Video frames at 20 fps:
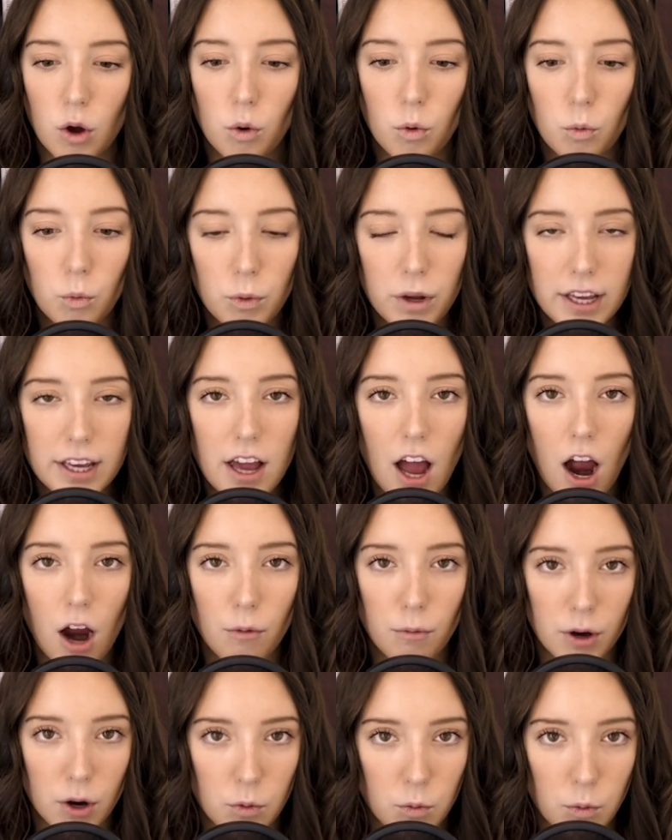We are
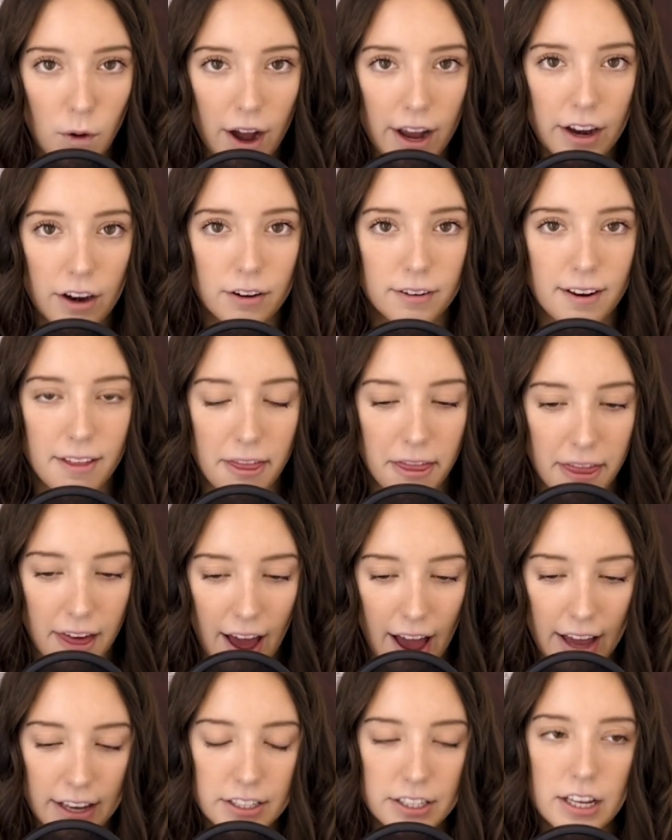required
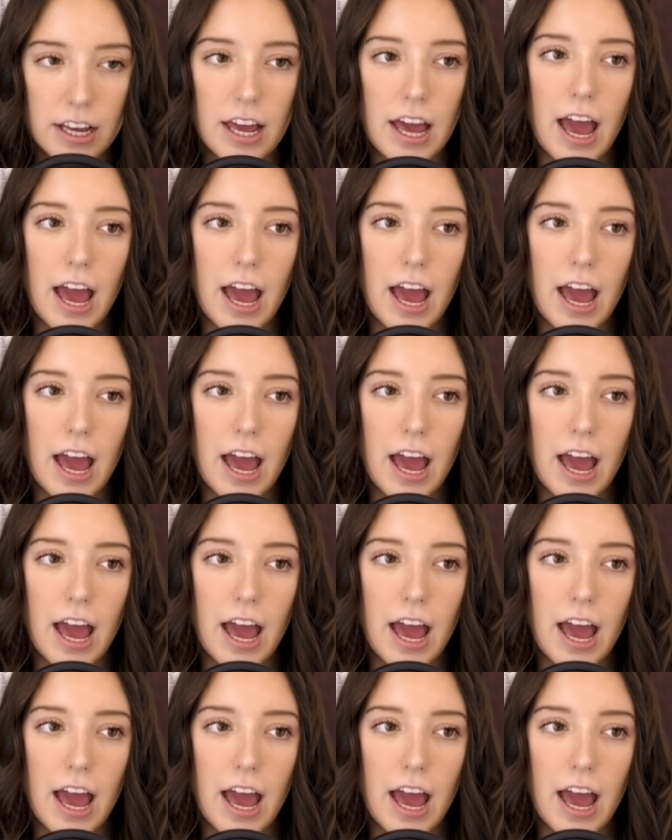that.